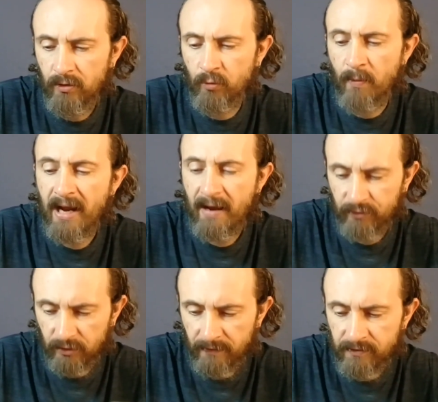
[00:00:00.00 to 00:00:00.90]
You might
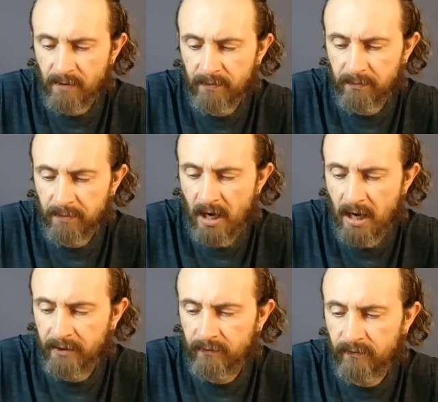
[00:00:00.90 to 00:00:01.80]
have to leave something
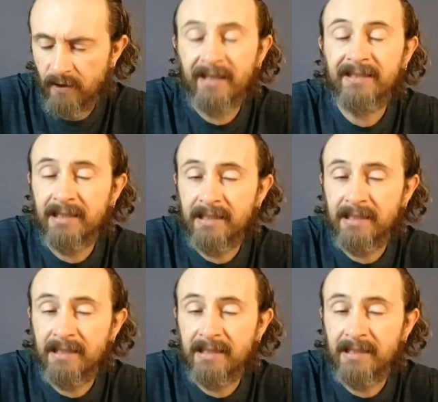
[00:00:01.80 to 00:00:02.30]
behind, at